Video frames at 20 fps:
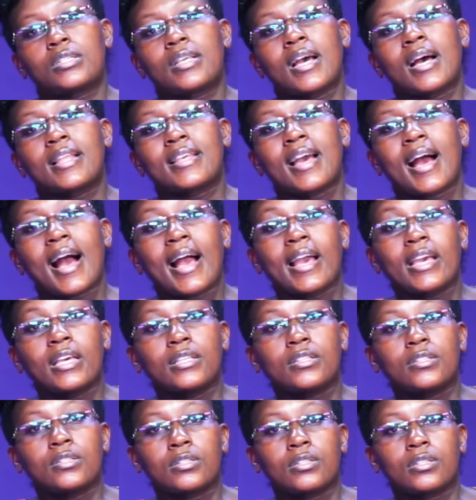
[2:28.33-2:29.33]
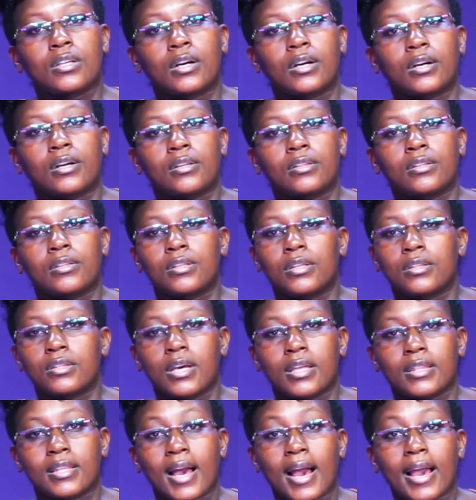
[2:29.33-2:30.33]
They are the eyes, uh, the, they
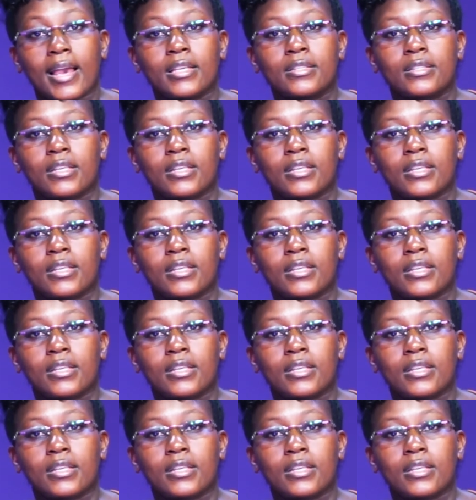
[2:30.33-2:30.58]
are the eyes,